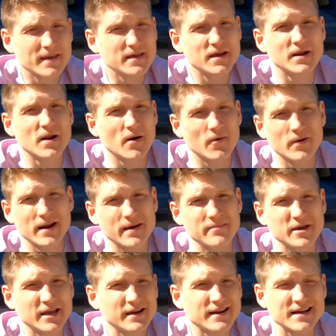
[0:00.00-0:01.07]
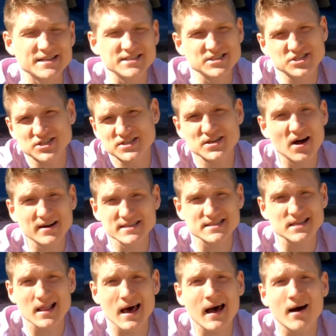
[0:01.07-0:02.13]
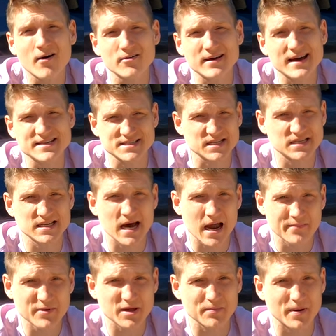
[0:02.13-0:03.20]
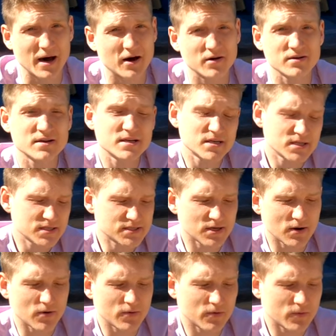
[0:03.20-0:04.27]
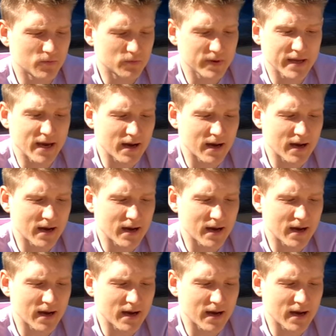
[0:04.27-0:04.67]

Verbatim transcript: You know what I mean? It's just not as loud as a timing belt. So we